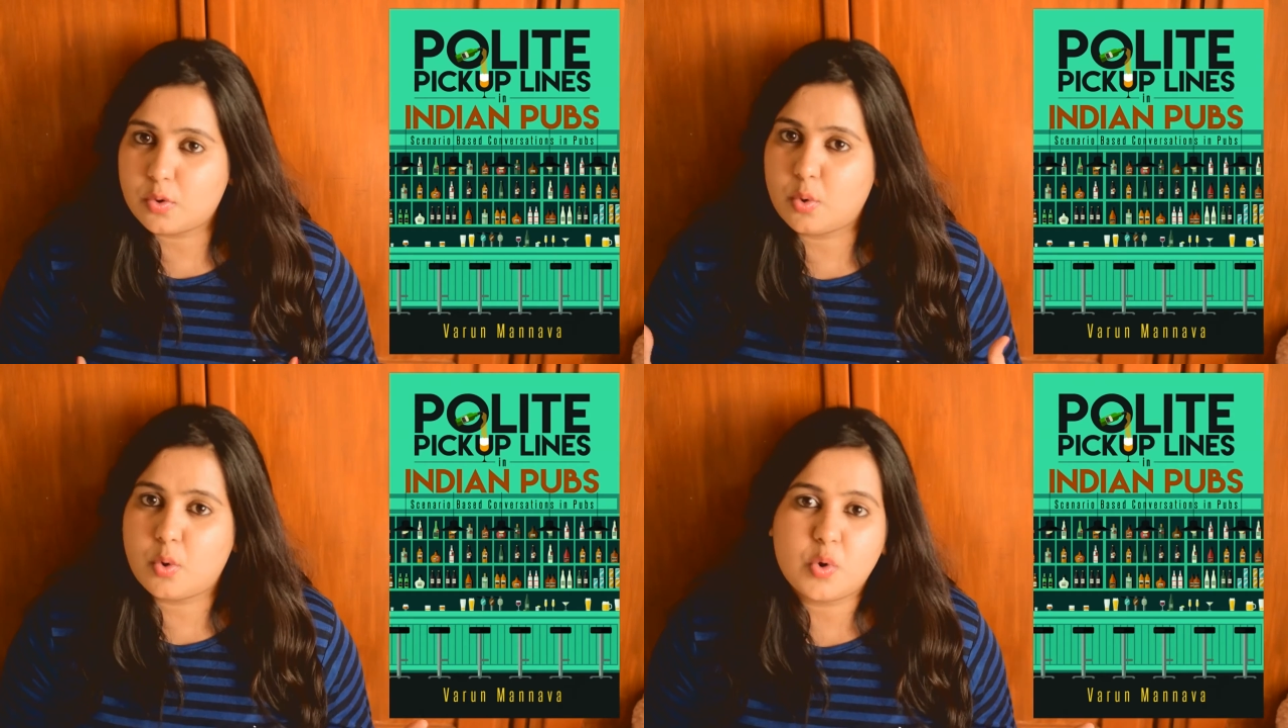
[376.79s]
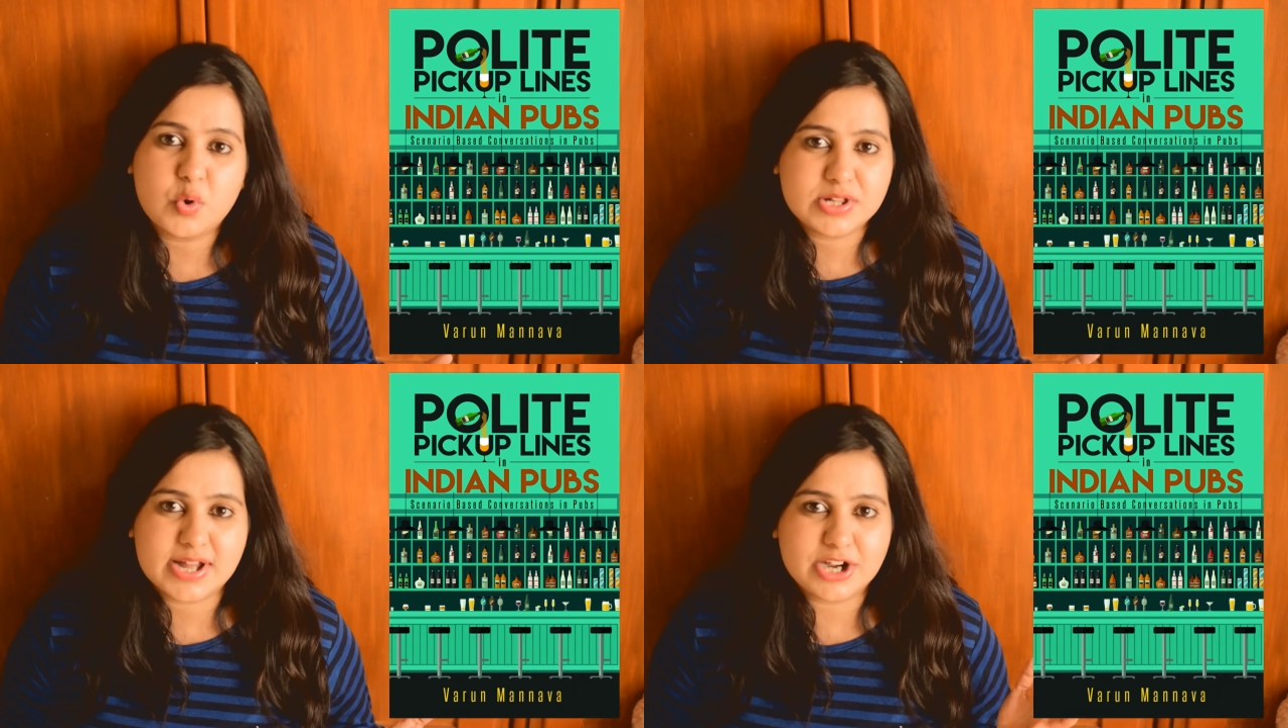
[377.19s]

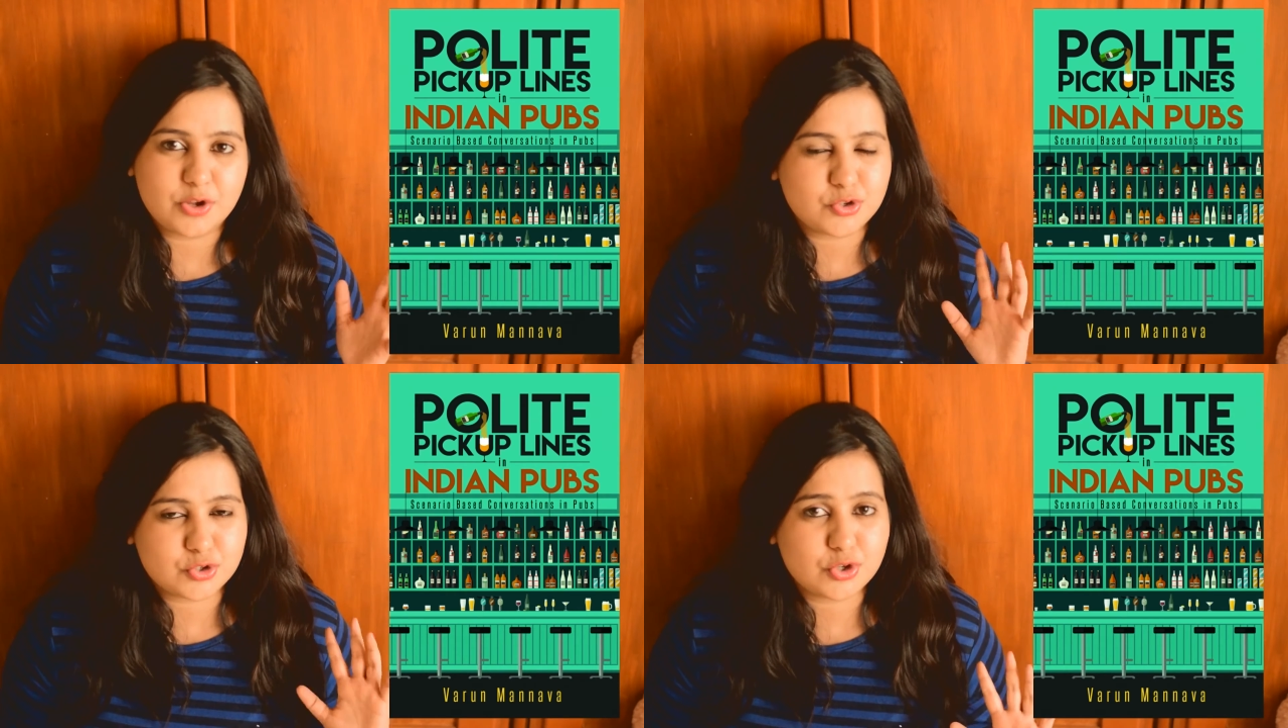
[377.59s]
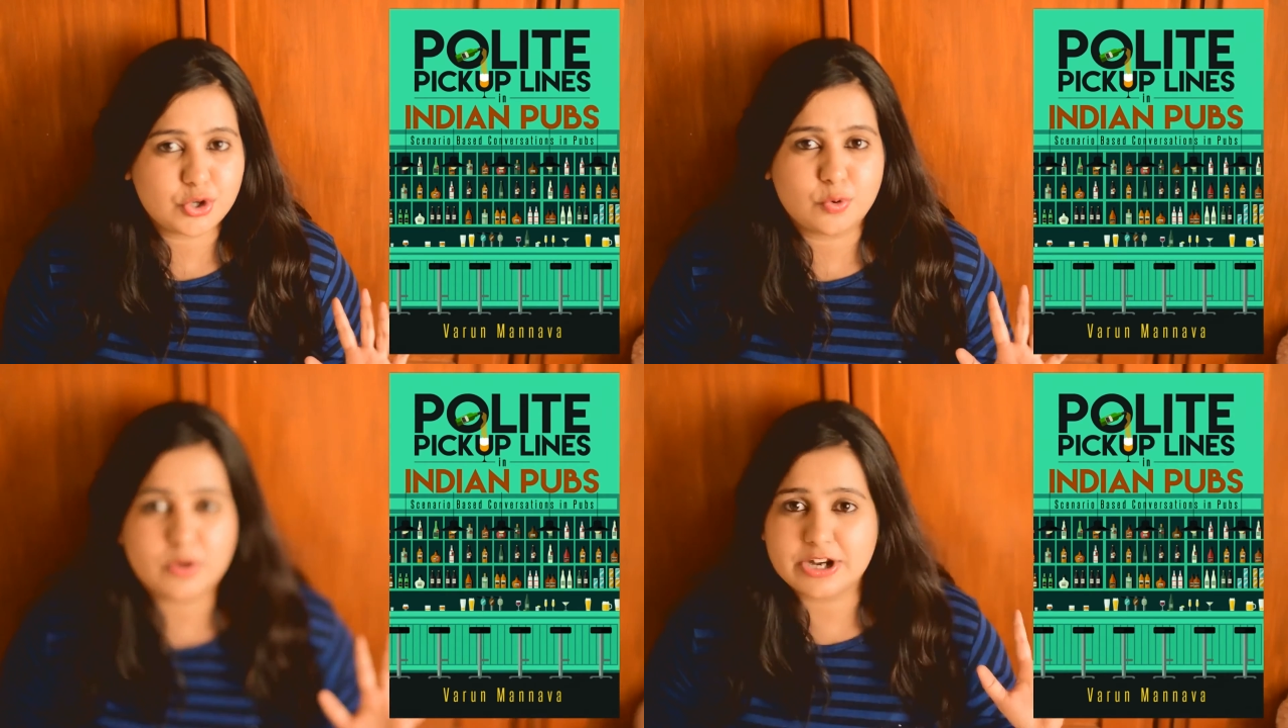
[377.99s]
all that you
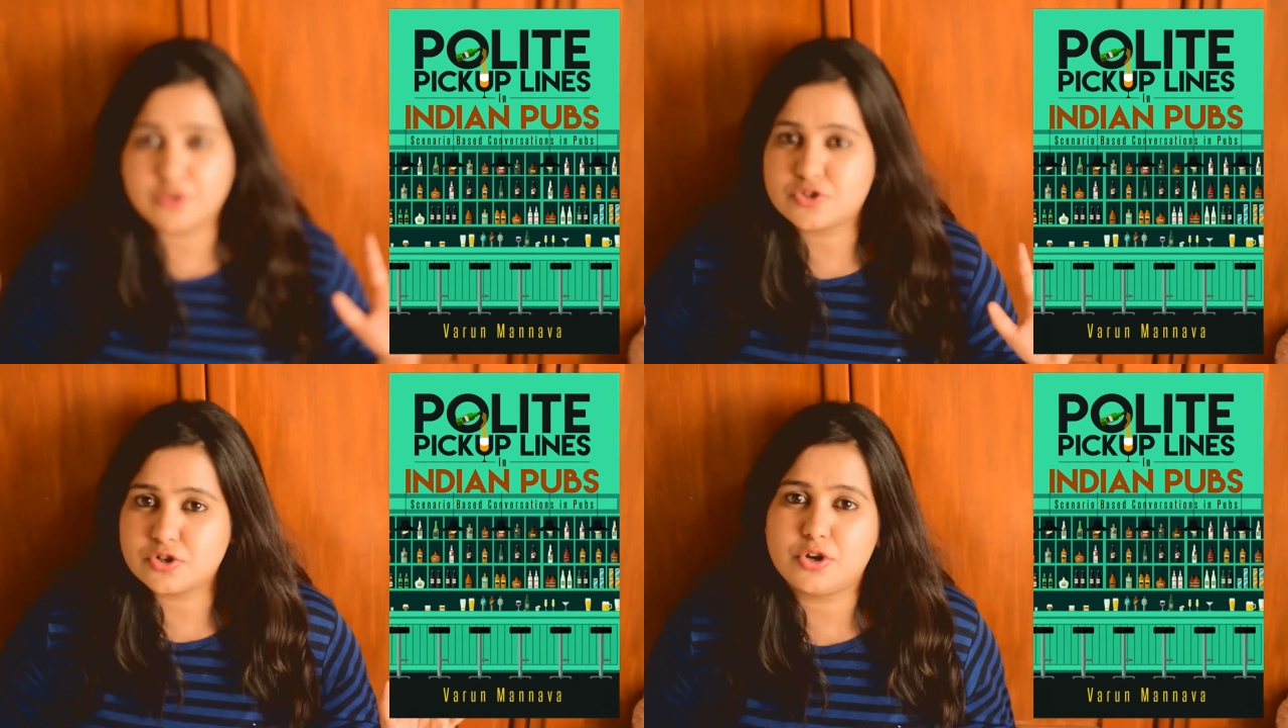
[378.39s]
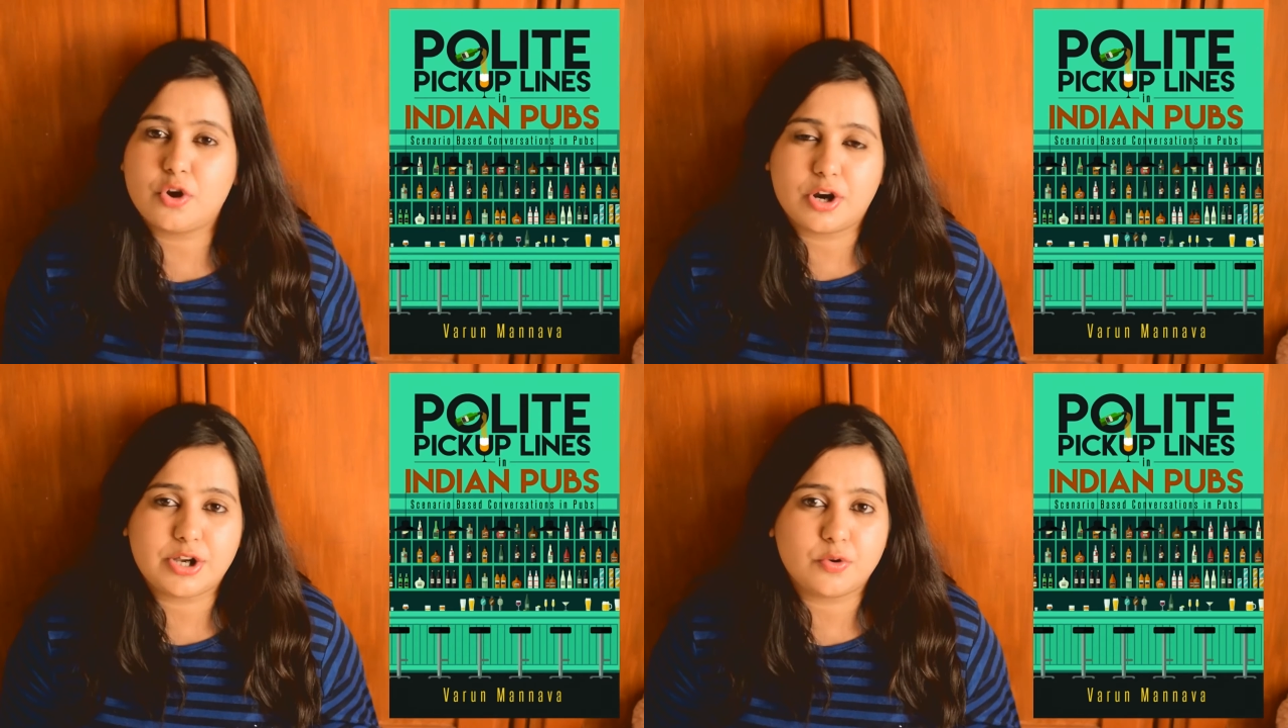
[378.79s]
should do and you should
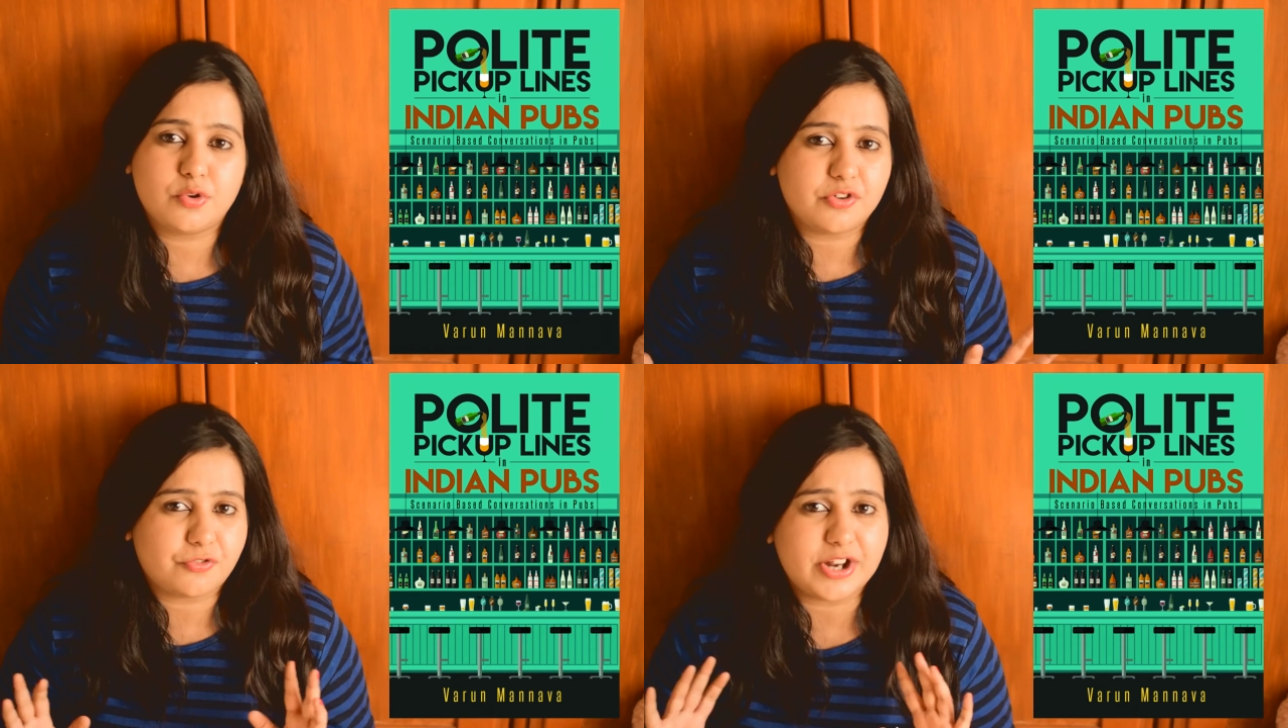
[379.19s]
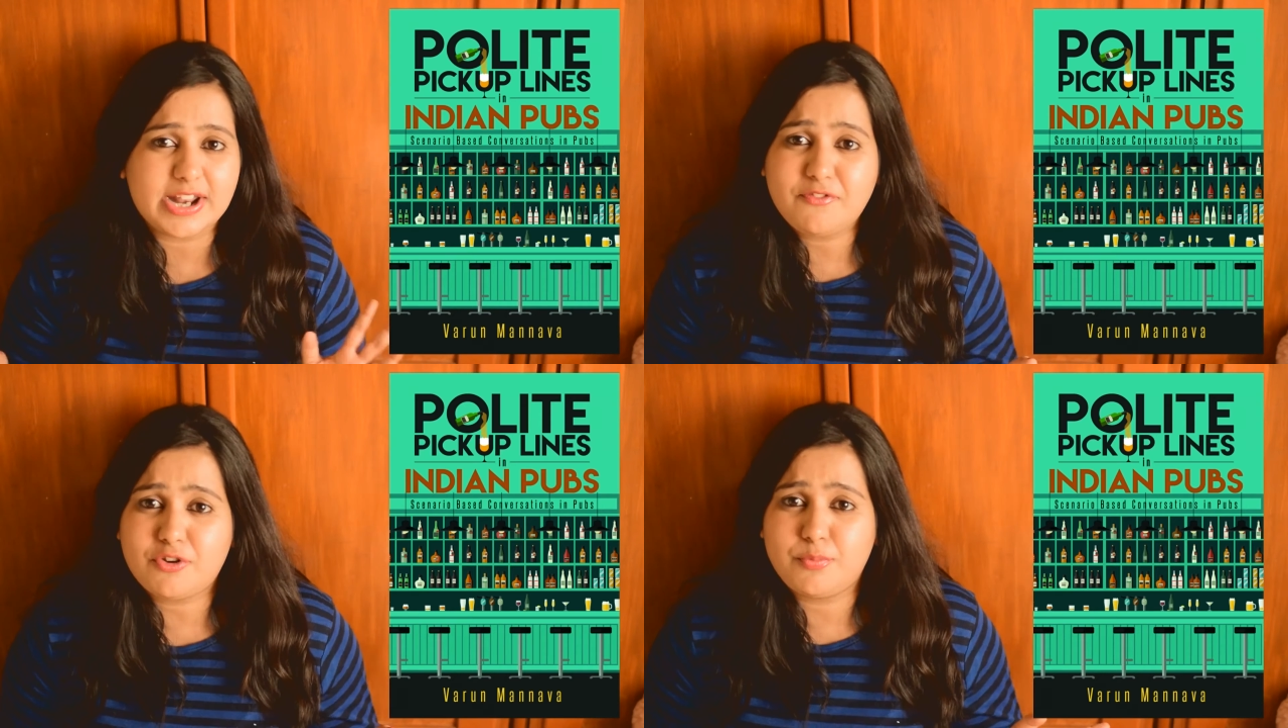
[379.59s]
not do,
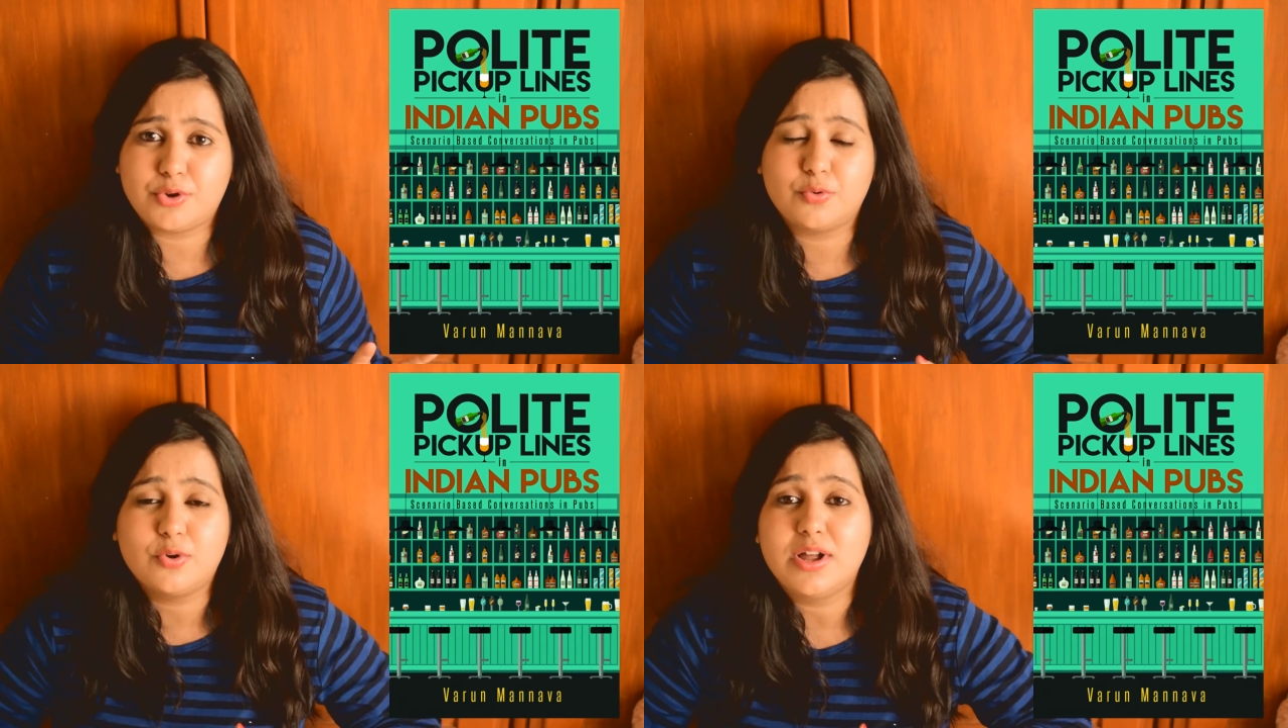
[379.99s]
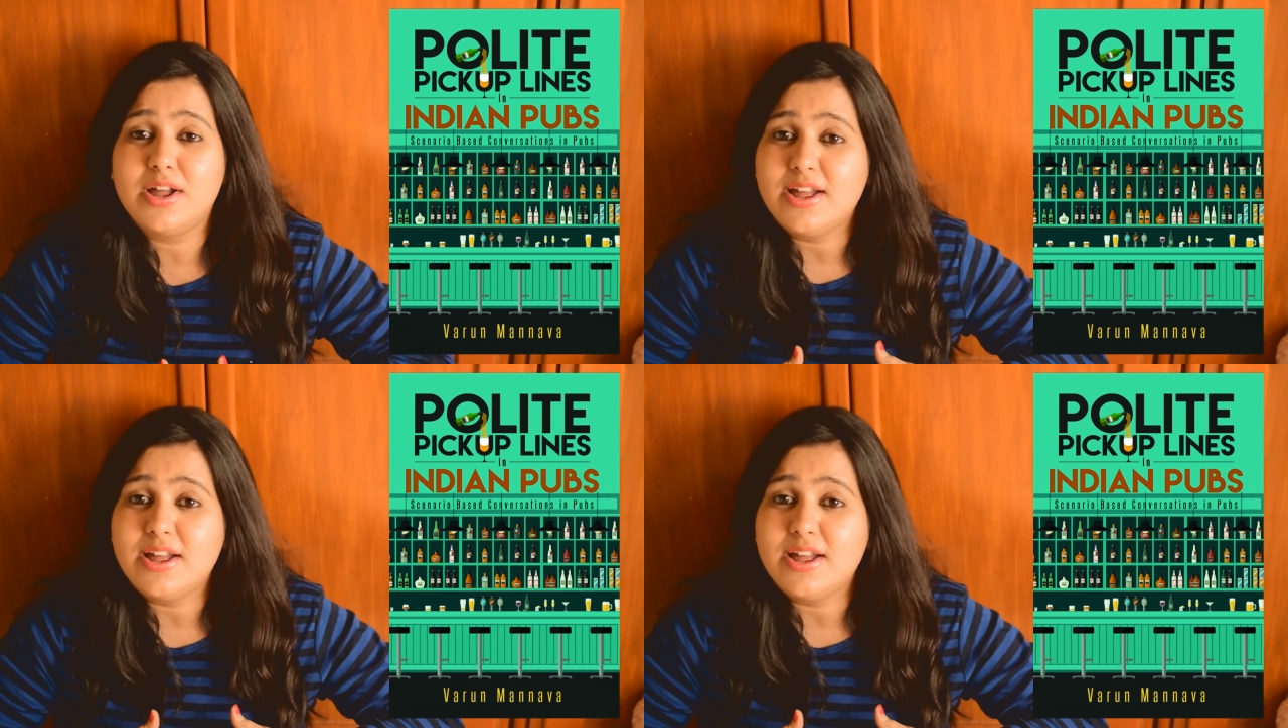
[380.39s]
refrain from do